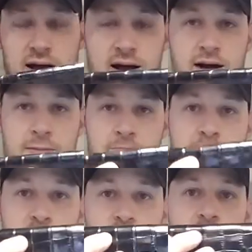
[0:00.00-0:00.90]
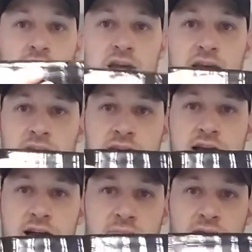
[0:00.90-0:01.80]
um, really a
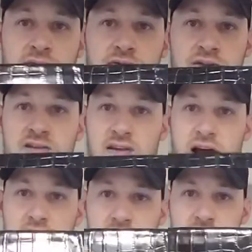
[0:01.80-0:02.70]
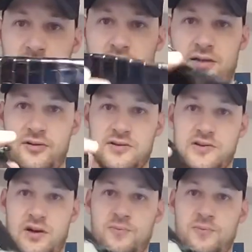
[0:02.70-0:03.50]
cut above with this alligator leather so